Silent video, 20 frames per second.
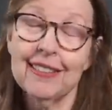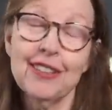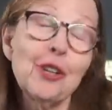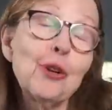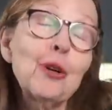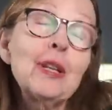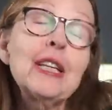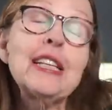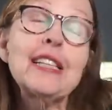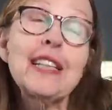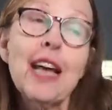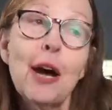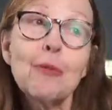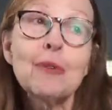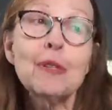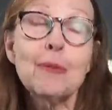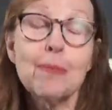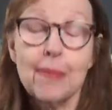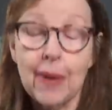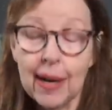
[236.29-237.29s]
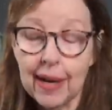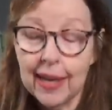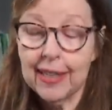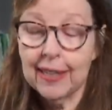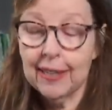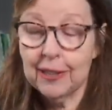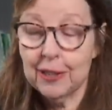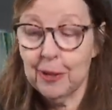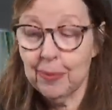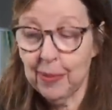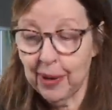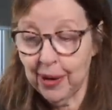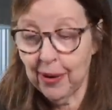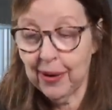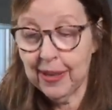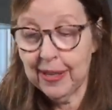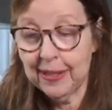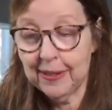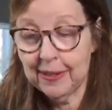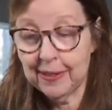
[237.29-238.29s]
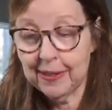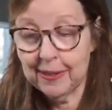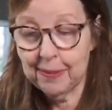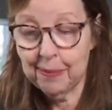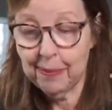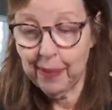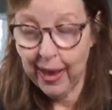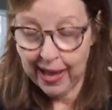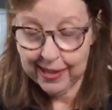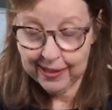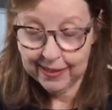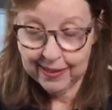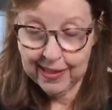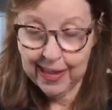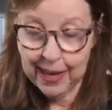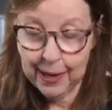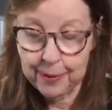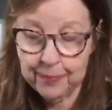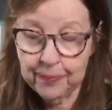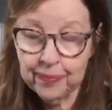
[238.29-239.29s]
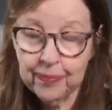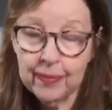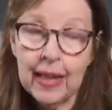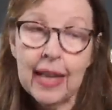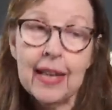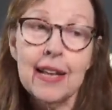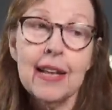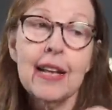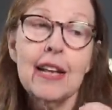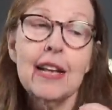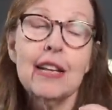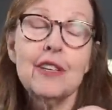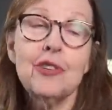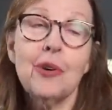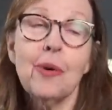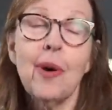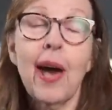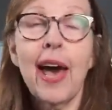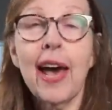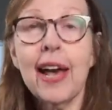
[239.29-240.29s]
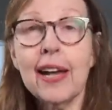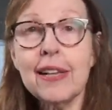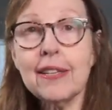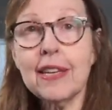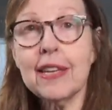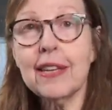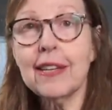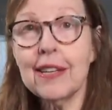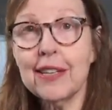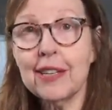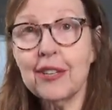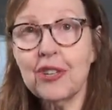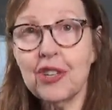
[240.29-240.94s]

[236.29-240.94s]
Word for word: you know at least that was my experience back then so as a young